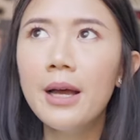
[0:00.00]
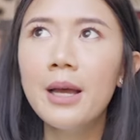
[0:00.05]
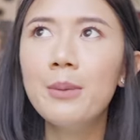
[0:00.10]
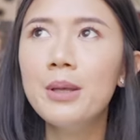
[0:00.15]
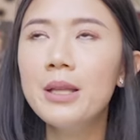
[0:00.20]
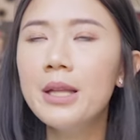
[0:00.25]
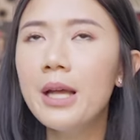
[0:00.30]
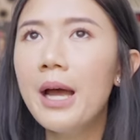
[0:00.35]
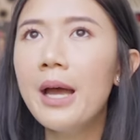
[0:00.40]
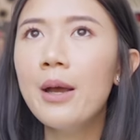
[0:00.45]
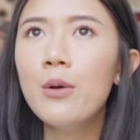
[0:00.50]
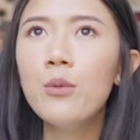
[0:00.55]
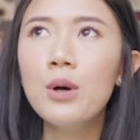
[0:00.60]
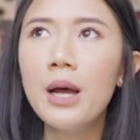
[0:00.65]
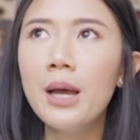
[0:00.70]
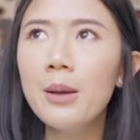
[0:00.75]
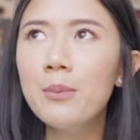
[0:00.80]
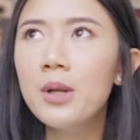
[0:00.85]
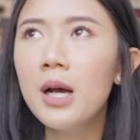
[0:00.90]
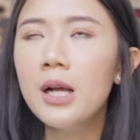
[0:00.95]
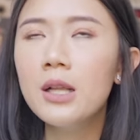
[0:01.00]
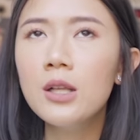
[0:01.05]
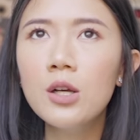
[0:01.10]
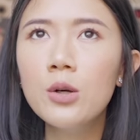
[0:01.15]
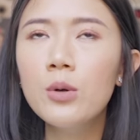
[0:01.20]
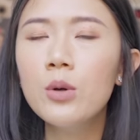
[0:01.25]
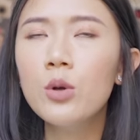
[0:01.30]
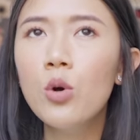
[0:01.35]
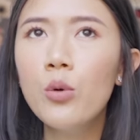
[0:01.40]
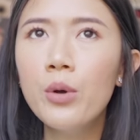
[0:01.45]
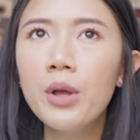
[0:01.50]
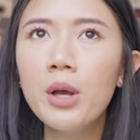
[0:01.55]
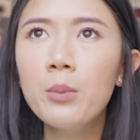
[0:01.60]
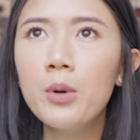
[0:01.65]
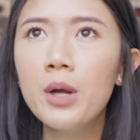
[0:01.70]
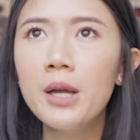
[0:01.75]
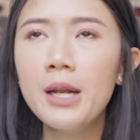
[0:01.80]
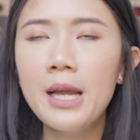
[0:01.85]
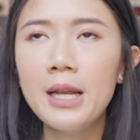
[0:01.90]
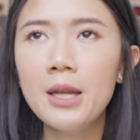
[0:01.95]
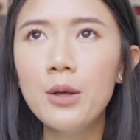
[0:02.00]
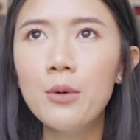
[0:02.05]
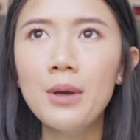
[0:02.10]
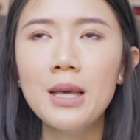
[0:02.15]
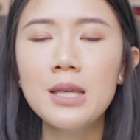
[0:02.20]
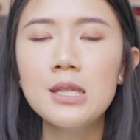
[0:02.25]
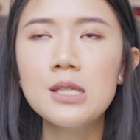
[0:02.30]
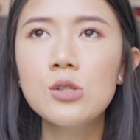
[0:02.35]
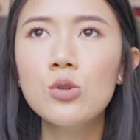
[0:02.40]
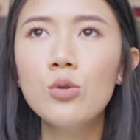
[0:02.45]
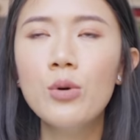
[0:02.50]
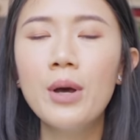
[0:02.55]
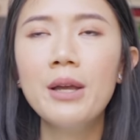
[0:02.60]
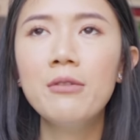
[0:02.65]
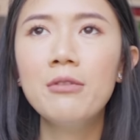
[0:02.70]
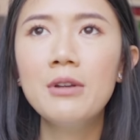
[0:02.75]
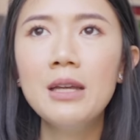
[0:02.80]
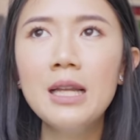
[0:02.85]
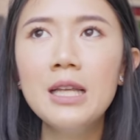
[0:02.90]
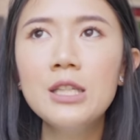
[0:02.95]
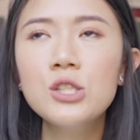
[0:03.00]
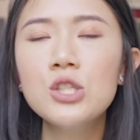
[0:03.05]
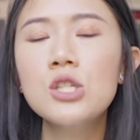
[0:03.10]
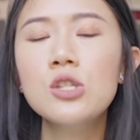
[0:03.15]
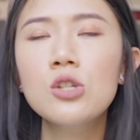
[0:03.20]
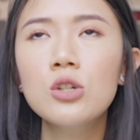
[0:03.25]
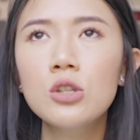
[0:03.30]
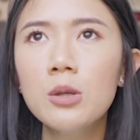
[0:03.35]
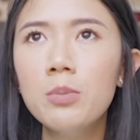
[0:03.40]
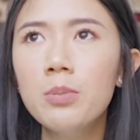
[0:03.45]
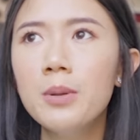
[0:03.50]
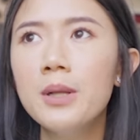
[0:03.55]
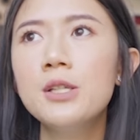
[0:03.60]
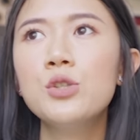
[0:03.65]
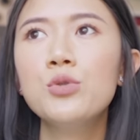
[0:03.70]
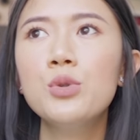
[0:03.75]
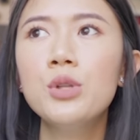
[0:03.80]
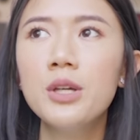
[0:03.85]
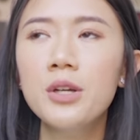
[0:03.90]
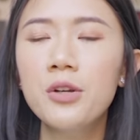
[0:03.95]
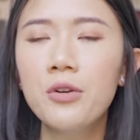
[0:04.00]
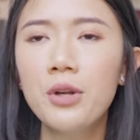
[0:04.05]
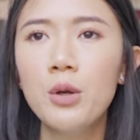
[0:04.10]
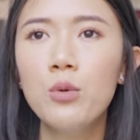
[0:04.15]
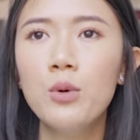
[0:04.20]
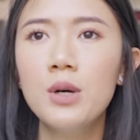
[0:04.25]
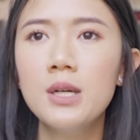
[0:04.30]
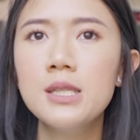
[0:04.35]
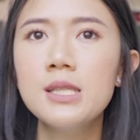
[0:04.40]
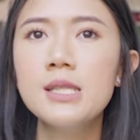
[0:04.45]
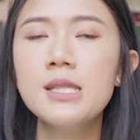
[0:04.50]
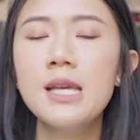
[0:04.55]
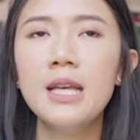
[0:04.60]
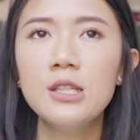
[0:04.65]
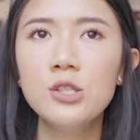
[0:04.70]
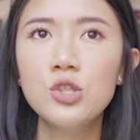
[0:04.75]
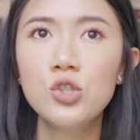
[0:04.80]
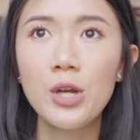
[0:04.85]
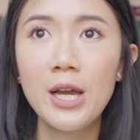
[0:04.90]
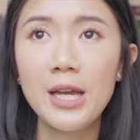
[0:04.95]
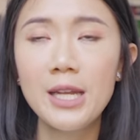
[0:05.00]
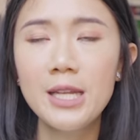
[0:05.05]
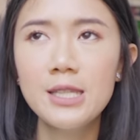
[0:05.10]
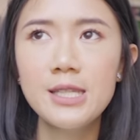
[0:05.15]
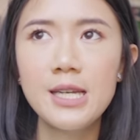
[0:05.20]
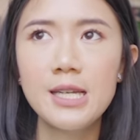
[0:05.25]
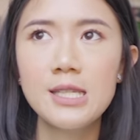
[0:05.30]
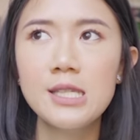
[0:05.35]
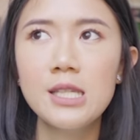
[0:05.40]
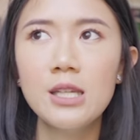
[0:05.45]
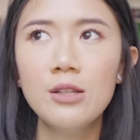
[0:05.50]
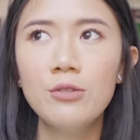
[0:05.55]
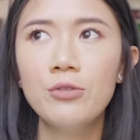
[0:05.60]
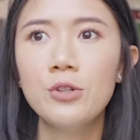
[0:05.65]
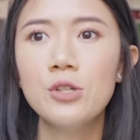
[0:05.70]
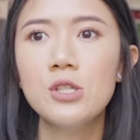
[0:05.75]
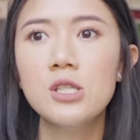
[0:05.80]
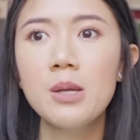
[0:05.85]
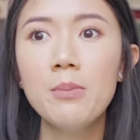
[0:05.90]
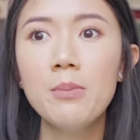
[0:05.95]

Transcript: I mean, I'm not going abroad anyway, so I really just took the plunge with the gray ones and tried and tested first.